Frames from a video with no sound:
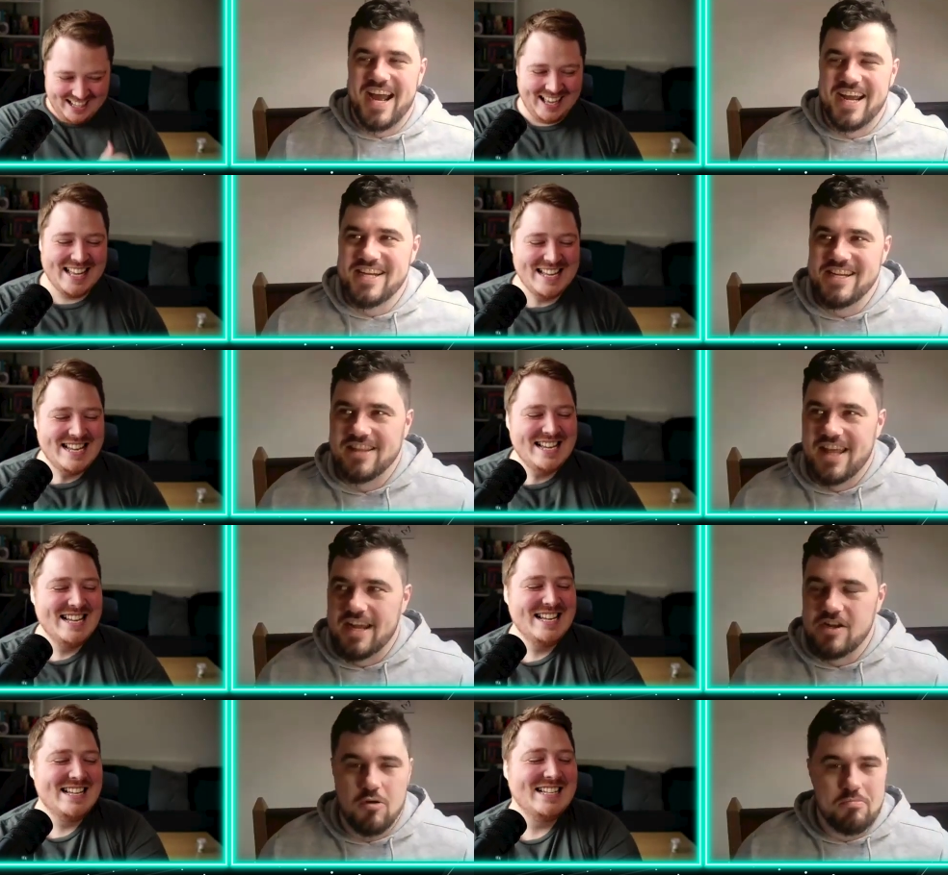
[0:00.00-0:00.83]
Speaker 1: I
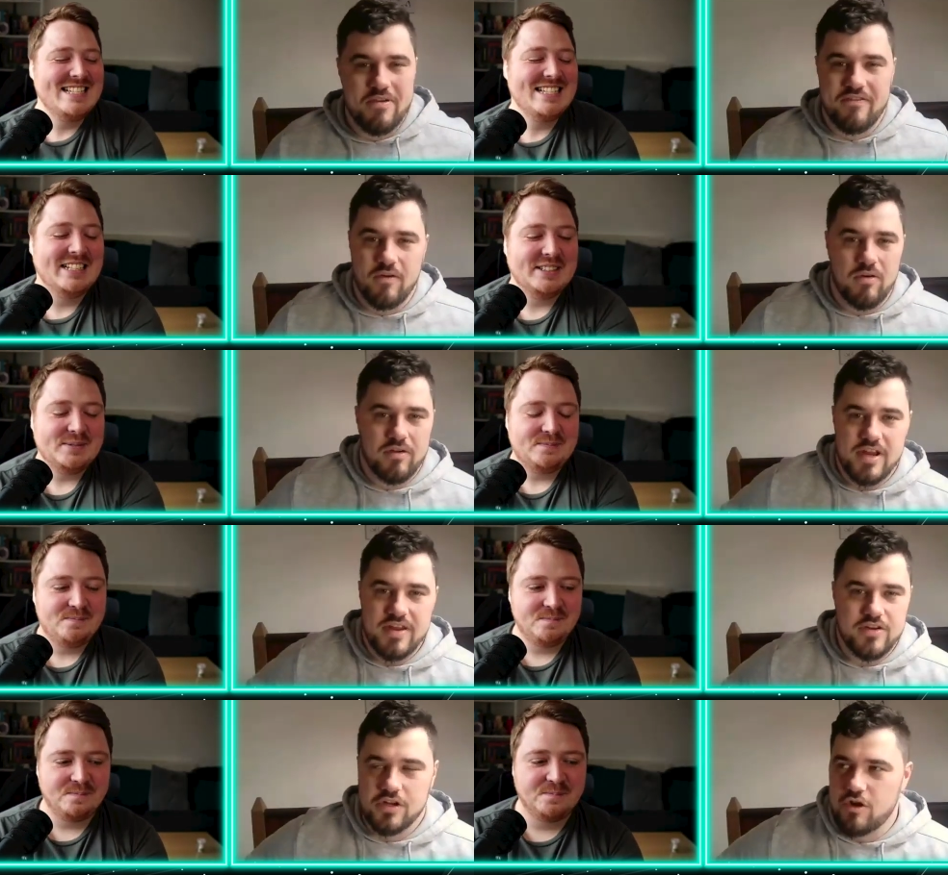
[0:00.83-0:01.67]
like you know before
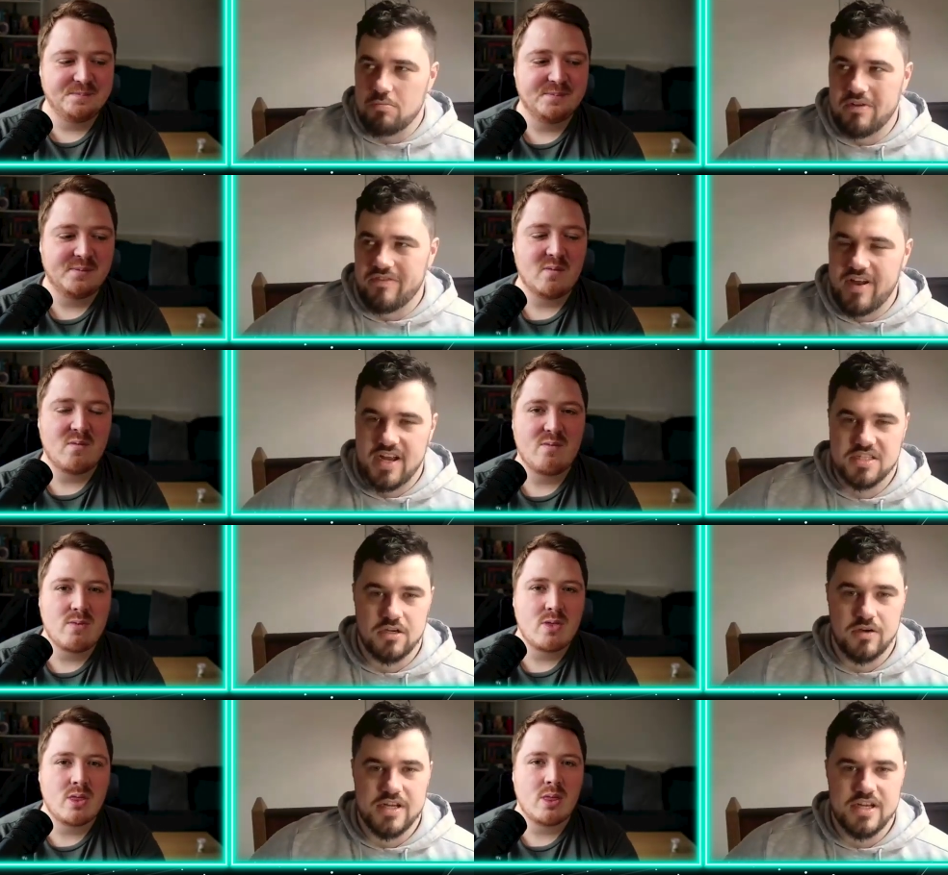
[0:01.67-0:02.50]
even a couple of fights
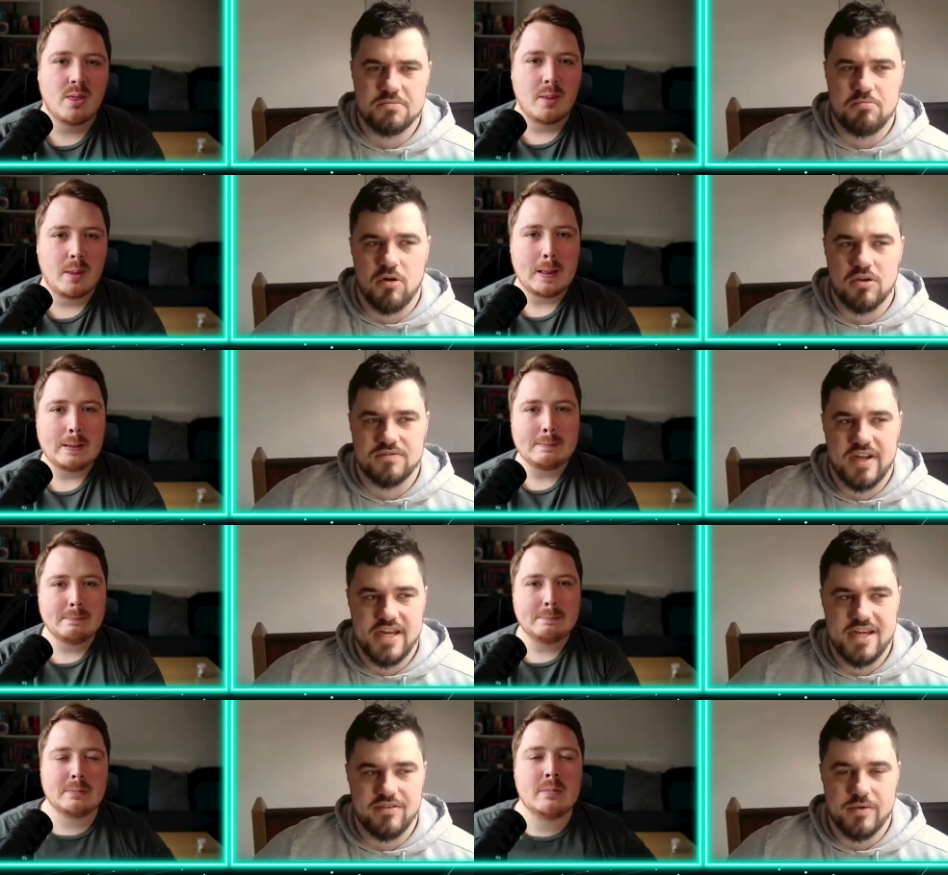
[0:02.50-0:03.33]
ago in his
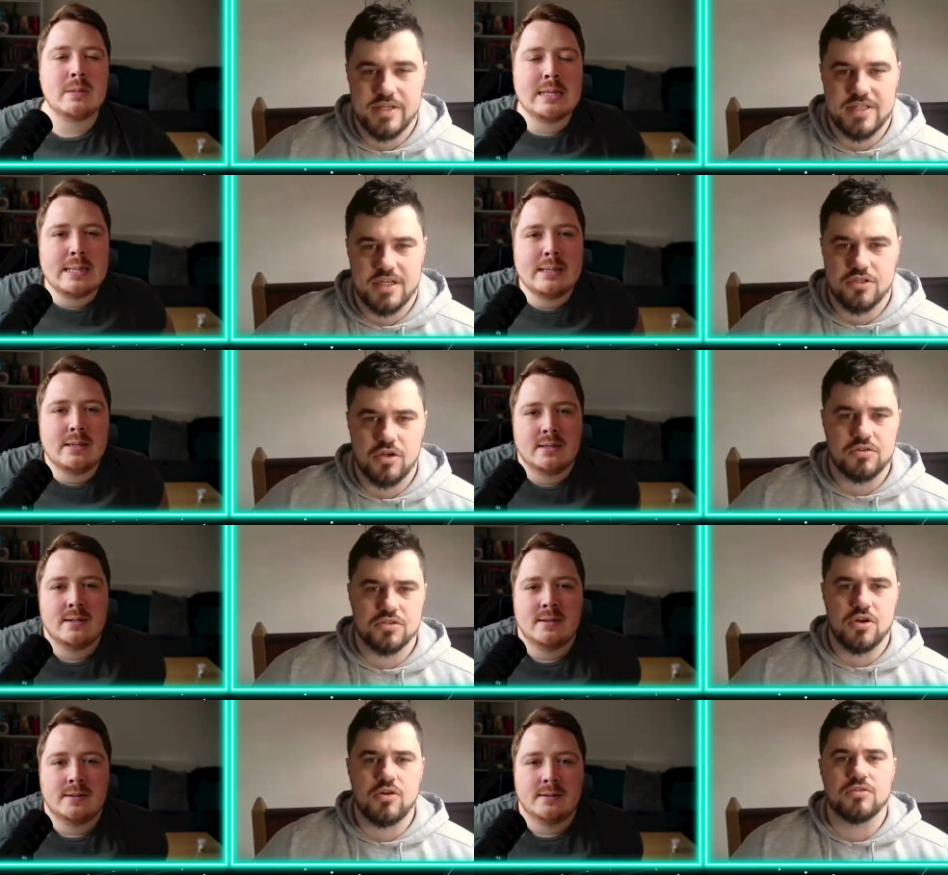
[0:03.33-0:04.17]
post-fight interview, he said
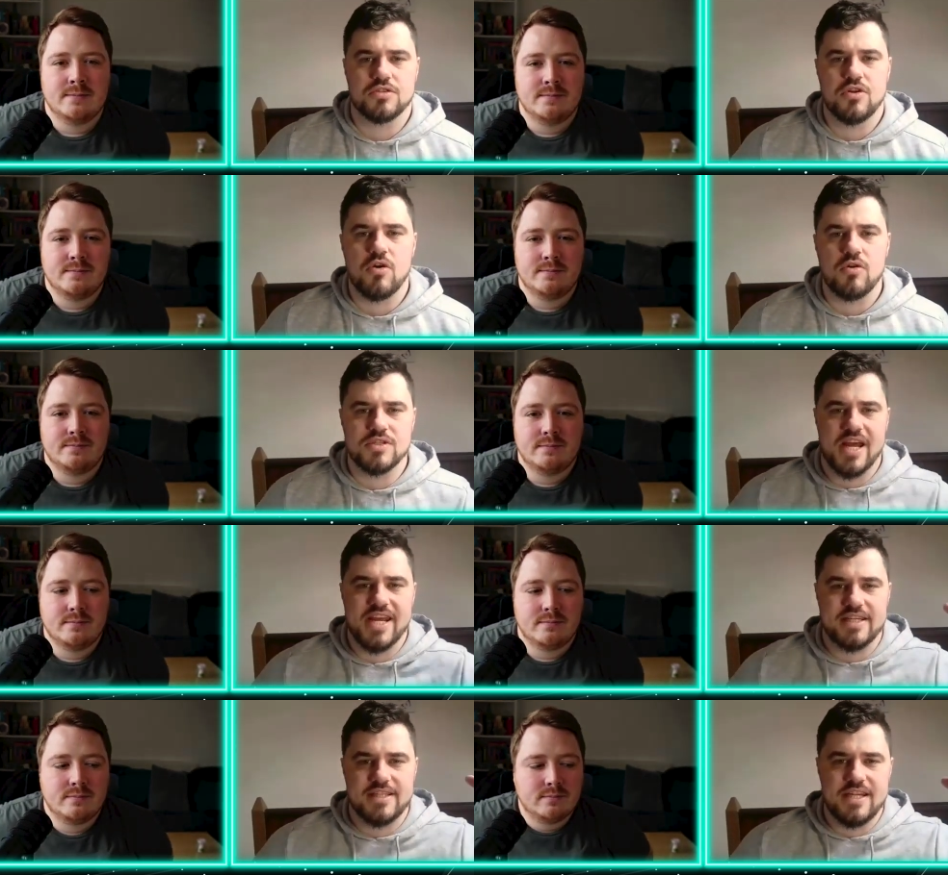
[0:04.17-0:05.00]
Jon Jones knows
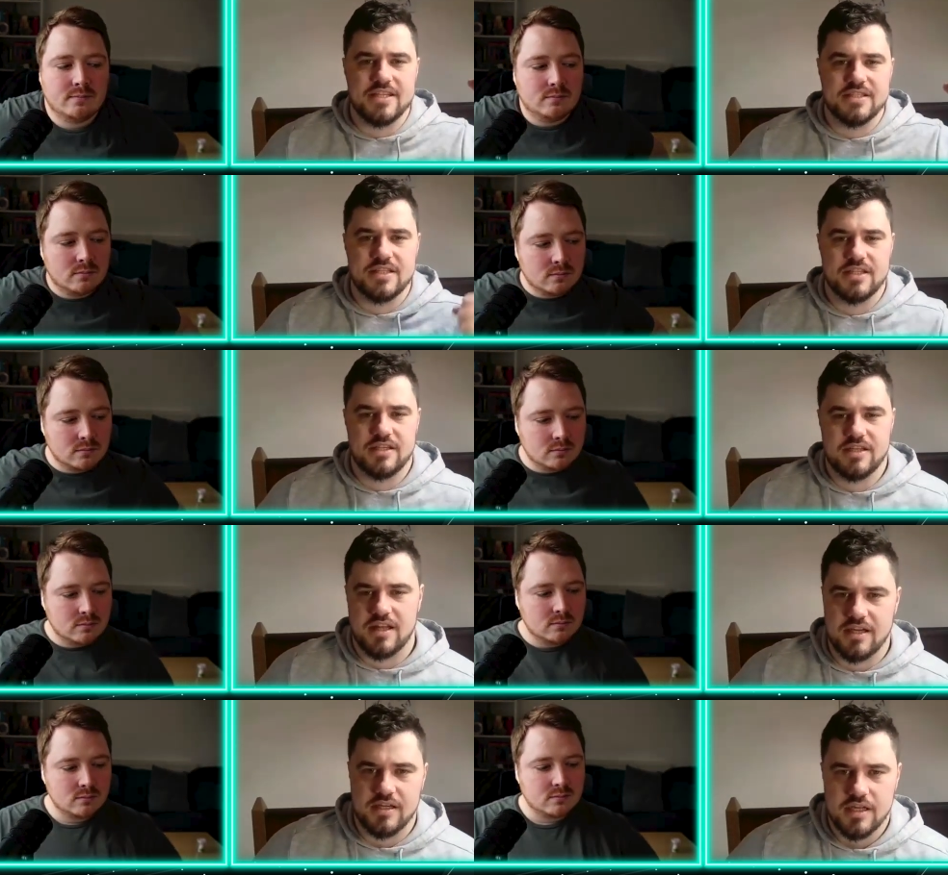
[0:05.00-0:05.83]
I exist.
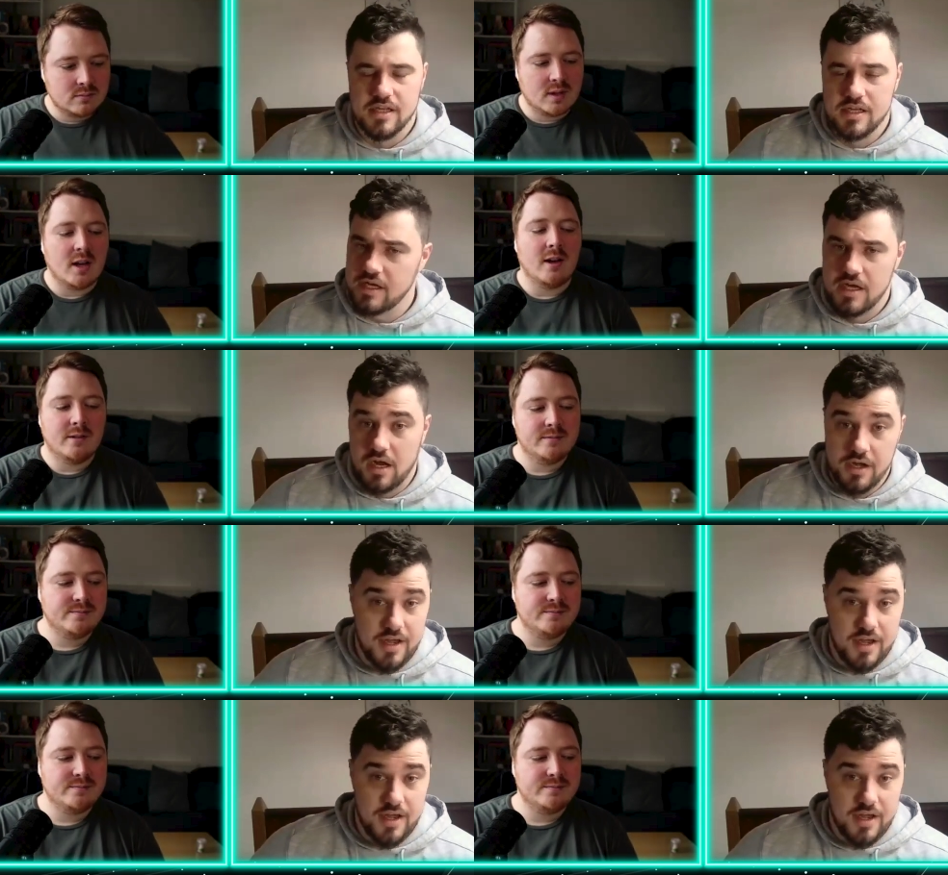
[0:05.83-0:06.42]
like, yeah.